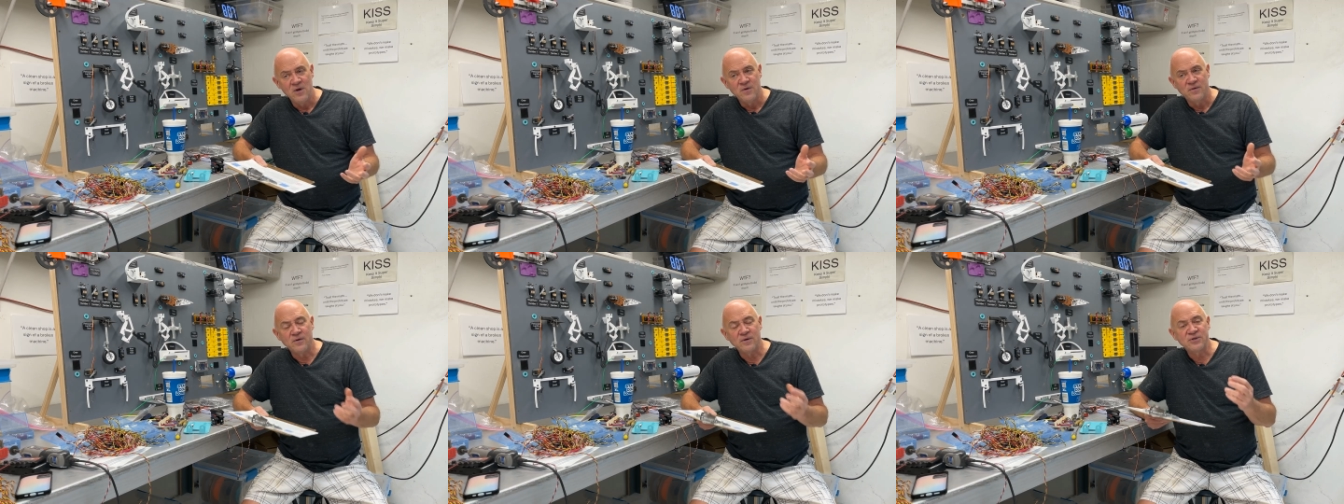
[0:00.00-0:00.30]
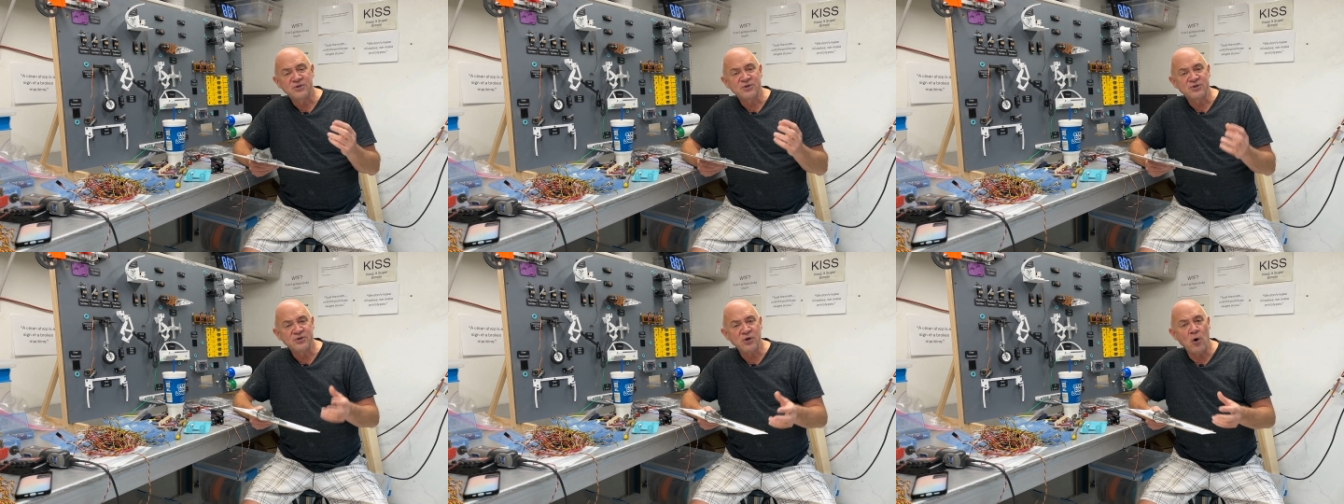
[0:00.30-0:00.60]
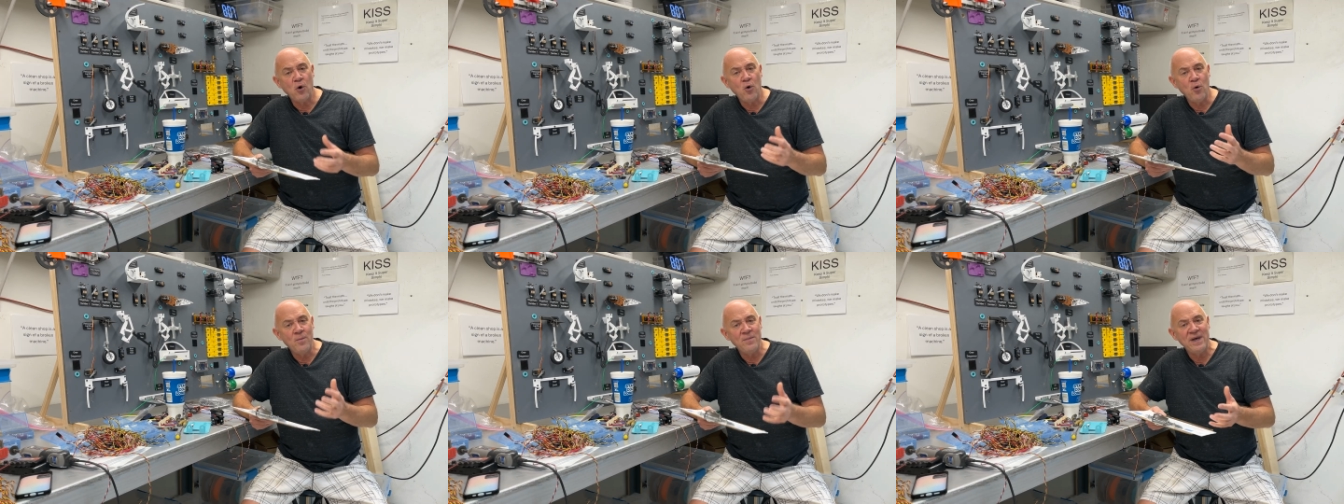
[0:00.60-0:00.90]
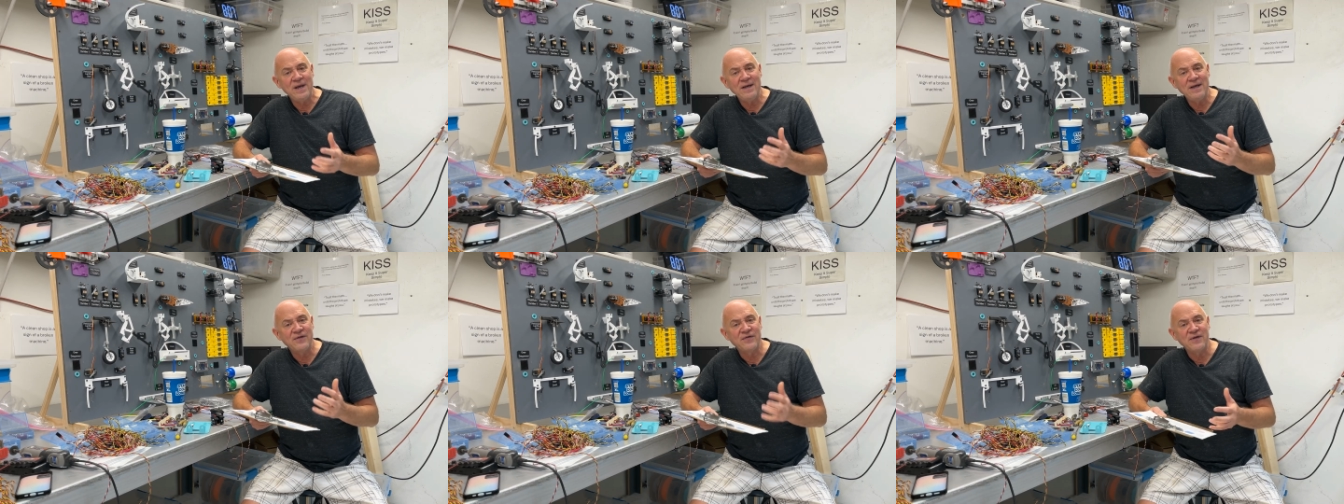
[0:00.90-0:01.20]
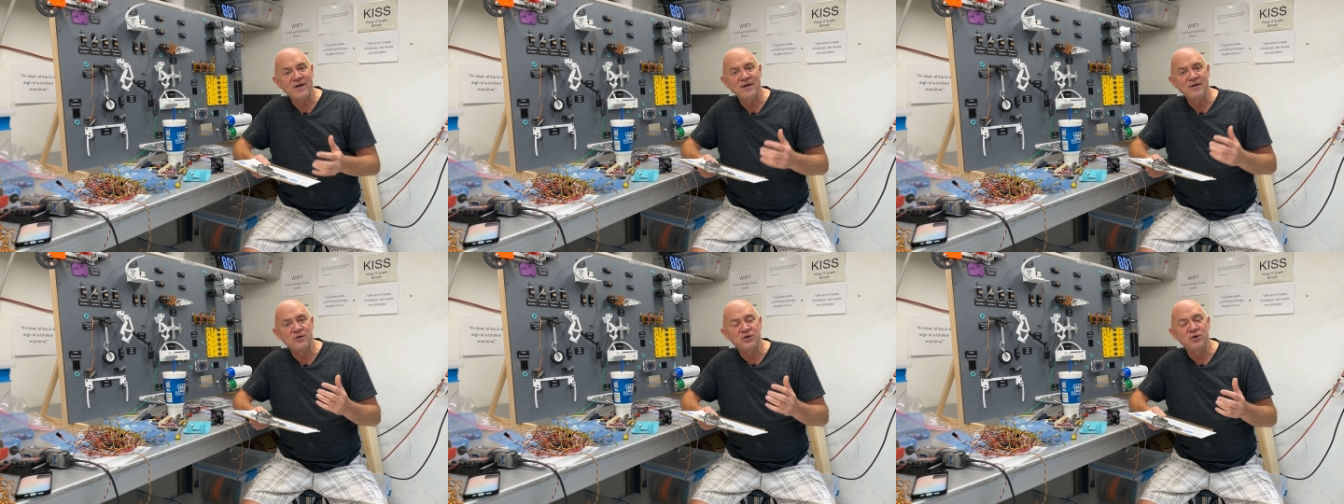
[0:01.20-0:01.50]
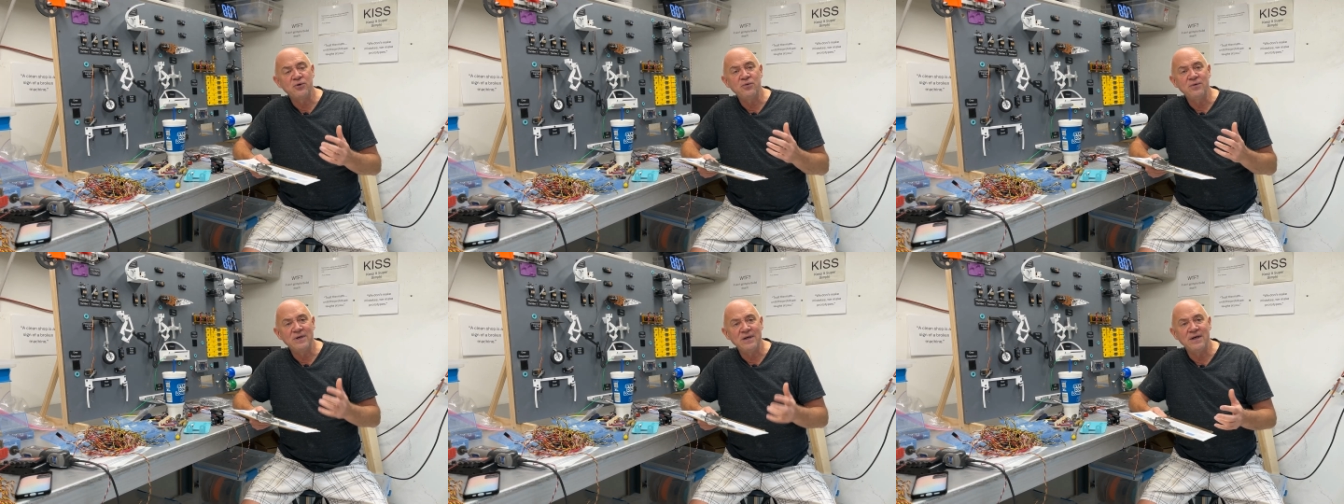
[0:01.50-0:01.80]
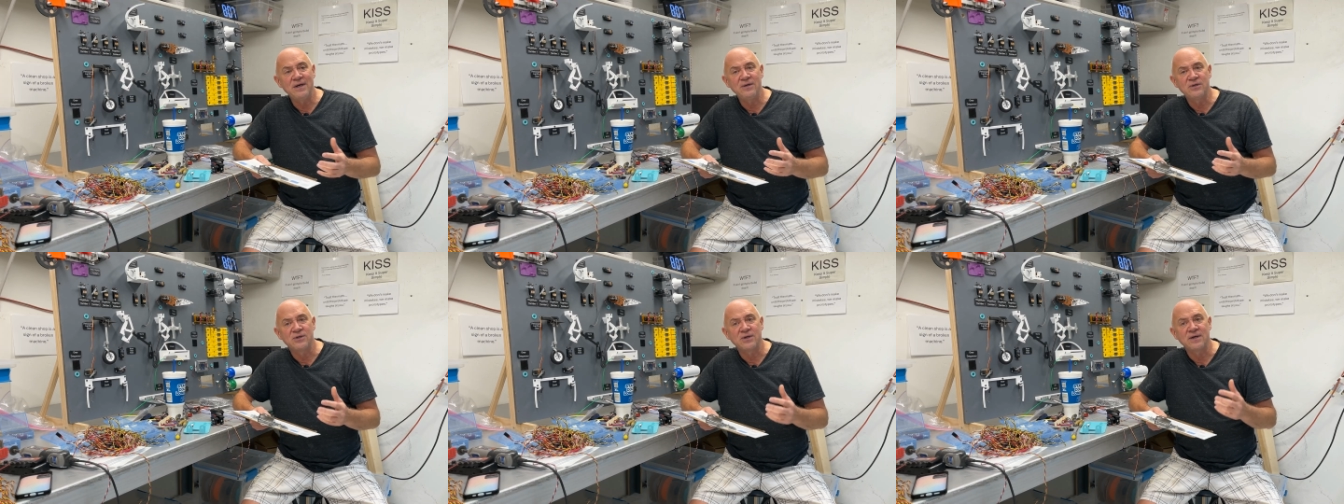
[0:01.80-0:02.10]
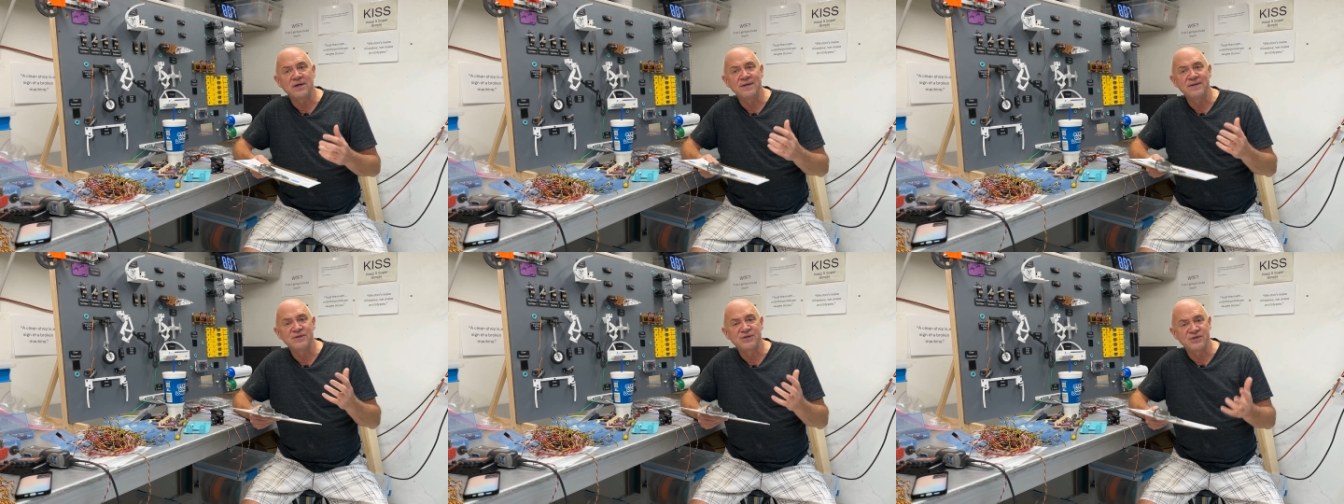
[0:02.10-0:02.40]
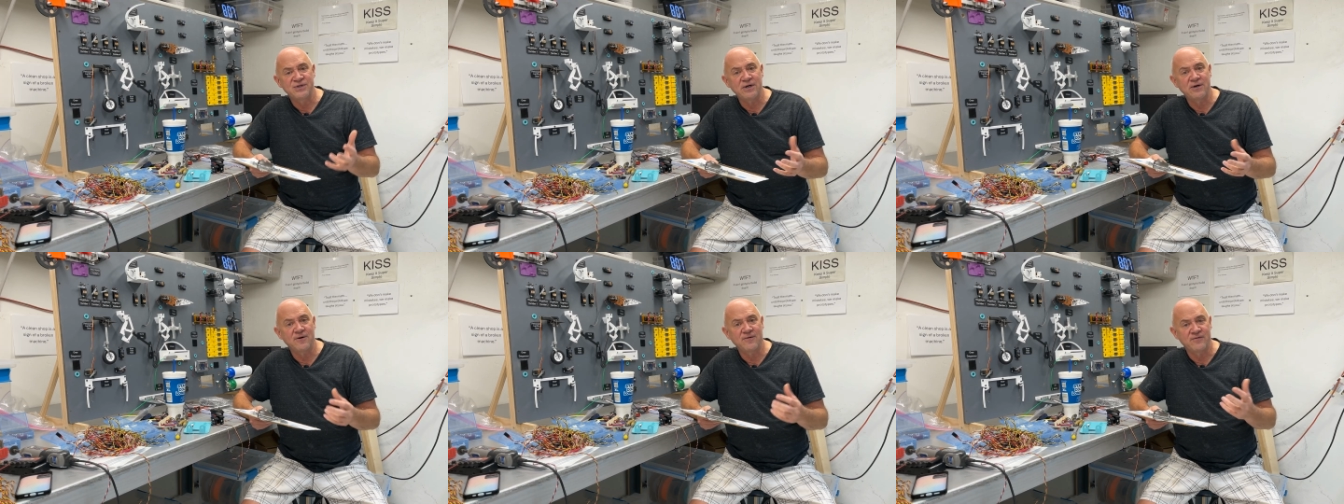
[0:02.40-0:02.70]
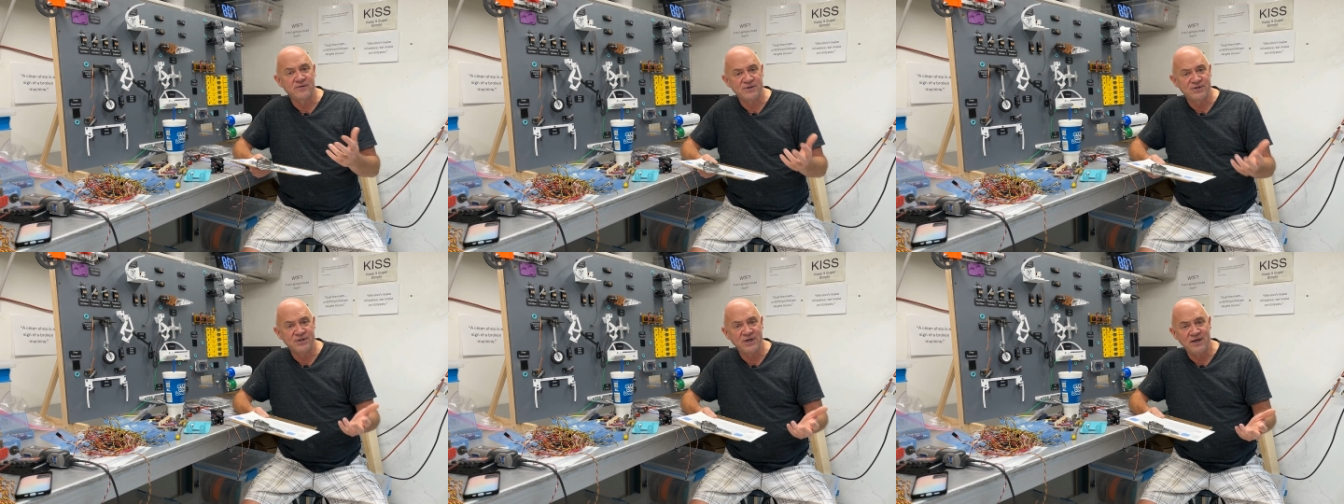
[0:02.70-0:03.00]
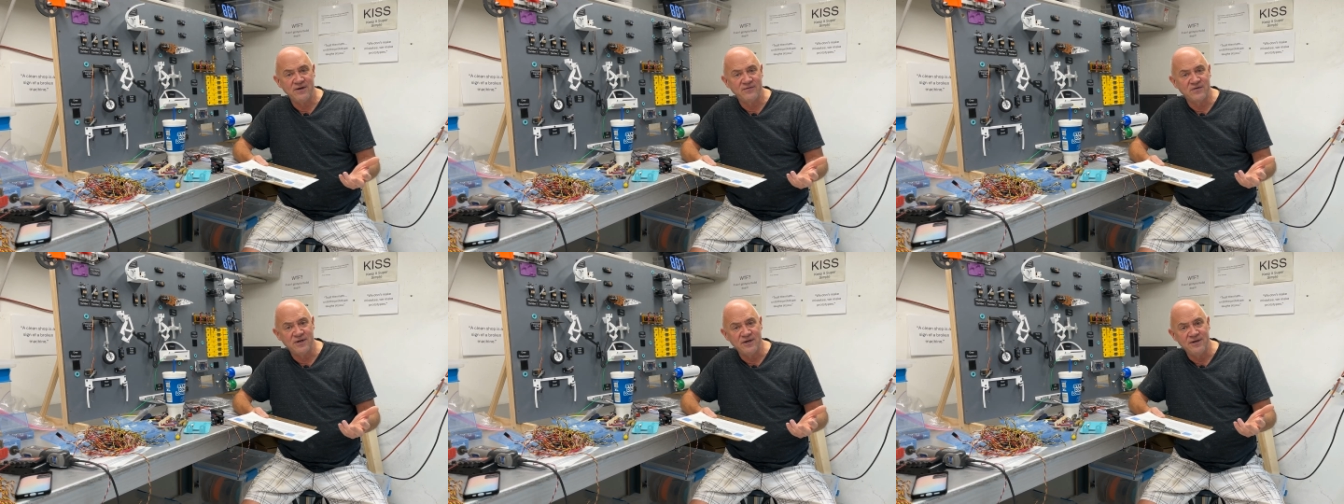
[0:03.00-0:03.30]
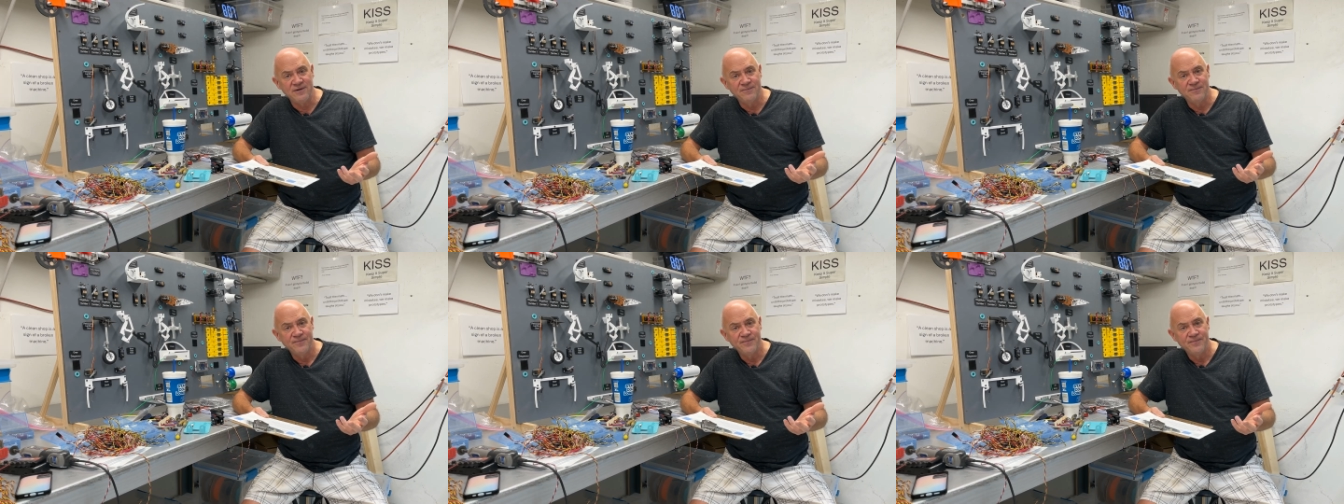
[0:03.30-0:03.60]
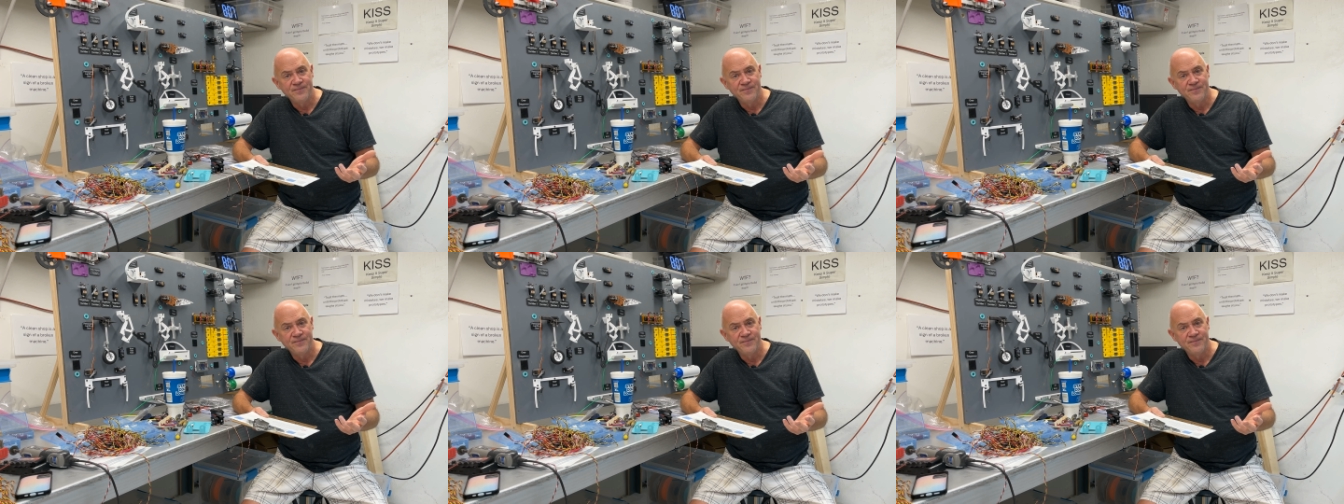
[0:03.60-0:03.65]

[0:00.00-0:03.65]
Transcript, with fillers: there's so many things you need to consider for safety.